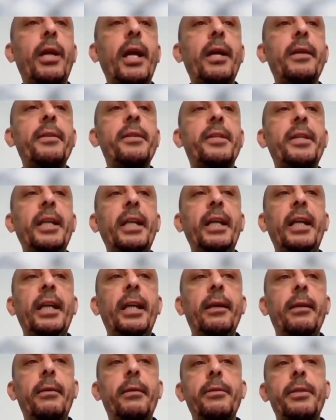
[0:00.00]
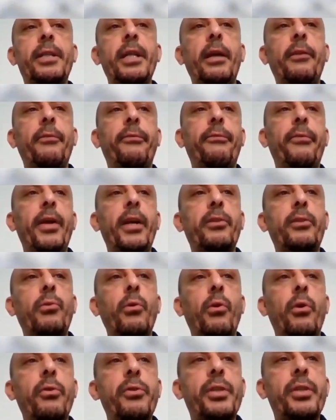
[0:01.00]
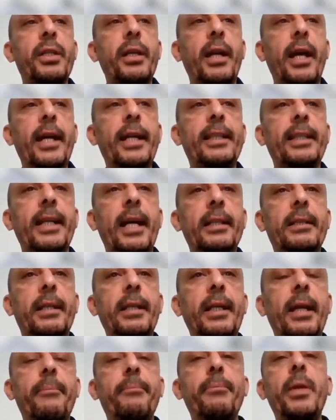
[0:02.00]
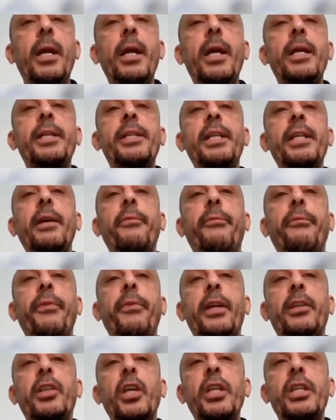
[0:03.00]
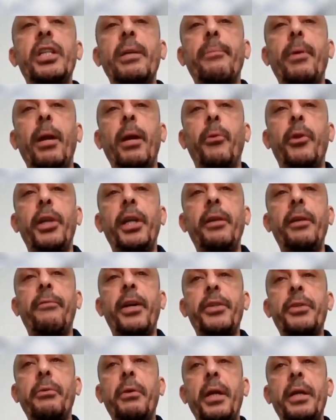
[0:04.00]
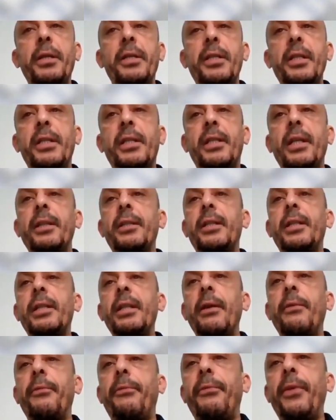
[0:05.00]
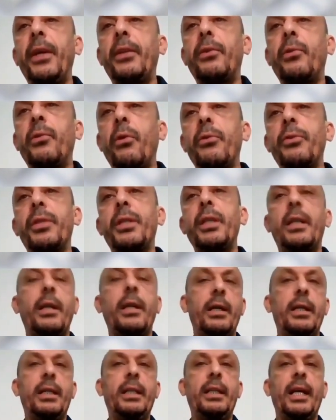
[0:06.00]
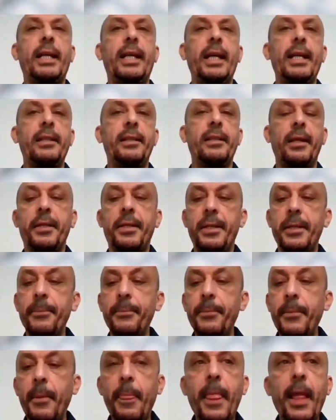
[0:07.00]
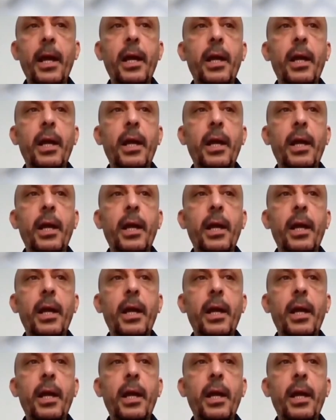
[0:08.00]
You can see here the effect on the right atrium, the effect in the pulmonary vascular resistance, the effect on the cardiac index.